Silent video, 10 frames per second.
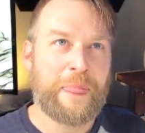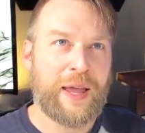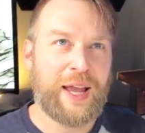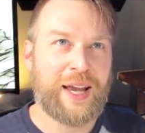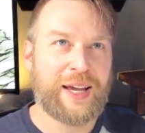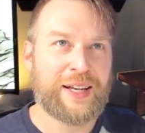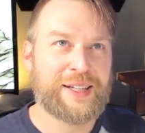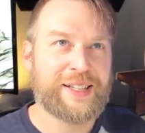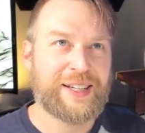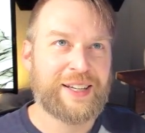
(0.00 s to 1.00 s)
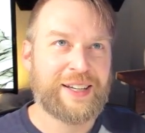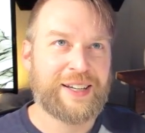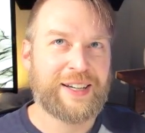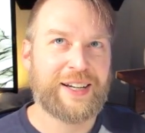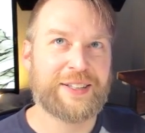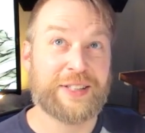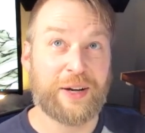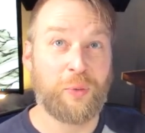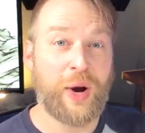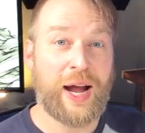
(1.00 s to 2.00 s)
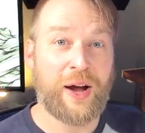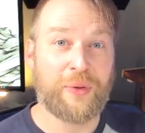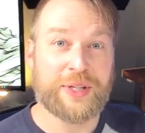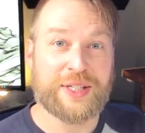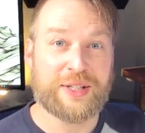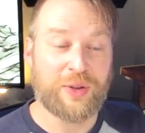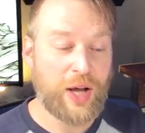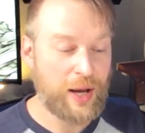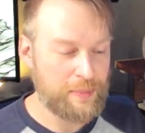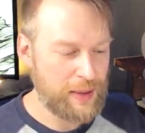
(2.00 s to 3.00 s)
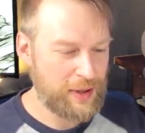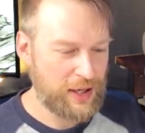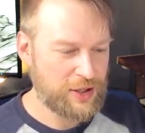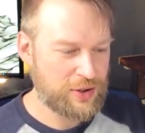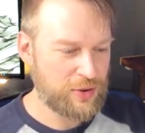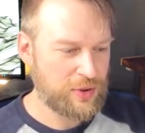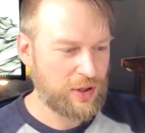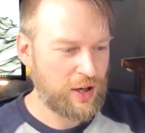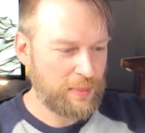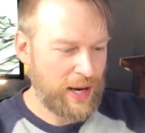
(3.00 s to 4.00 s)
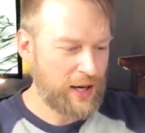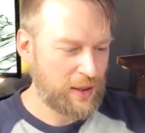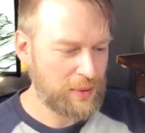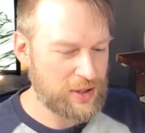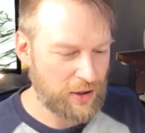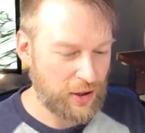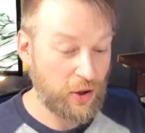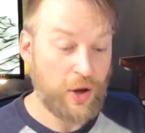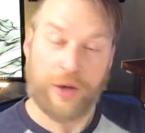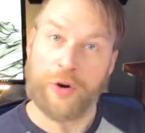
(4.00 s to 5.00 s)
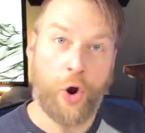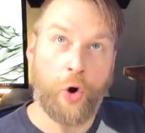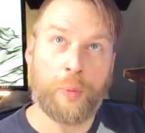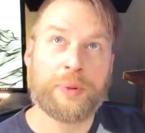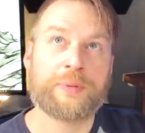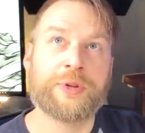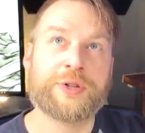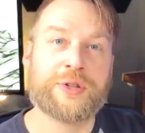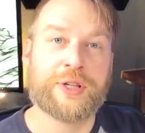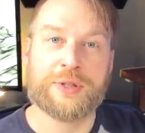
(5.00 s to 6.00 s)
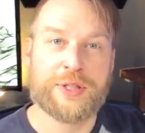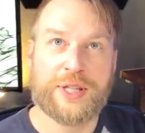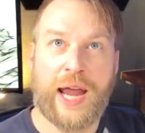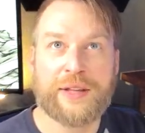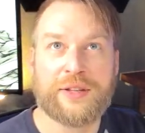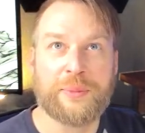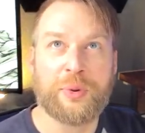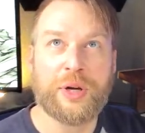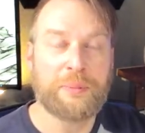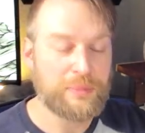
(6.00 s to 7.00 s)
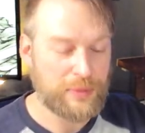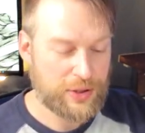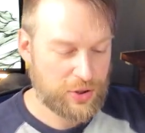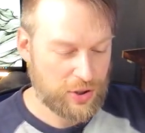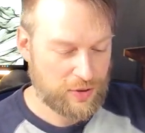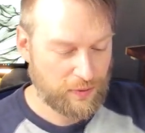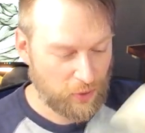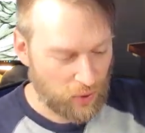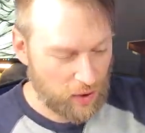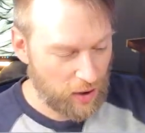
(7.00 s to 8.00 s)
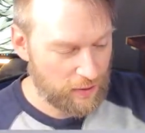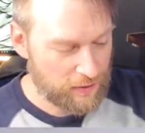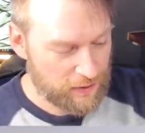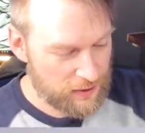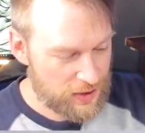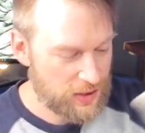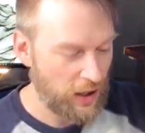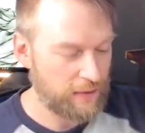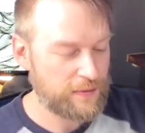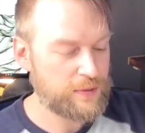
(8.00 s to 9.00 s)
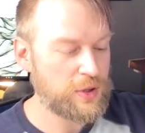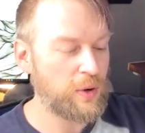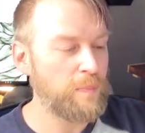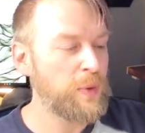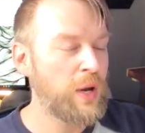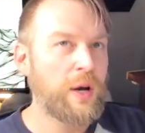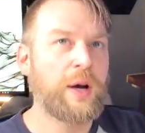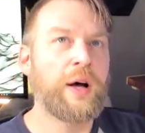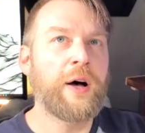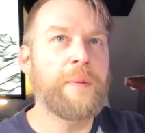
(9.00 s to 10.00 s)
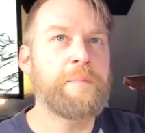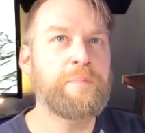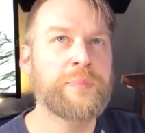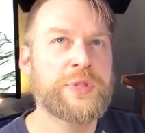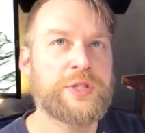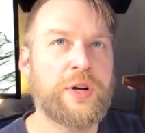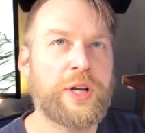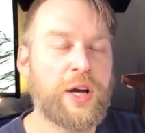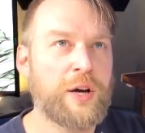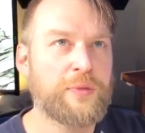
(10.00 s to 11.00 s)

And I was like, wow, this is a lot. Maybe they just used a lot of packing material. Nope, it's stacked to the brim. It's just full of stuff. So, starting off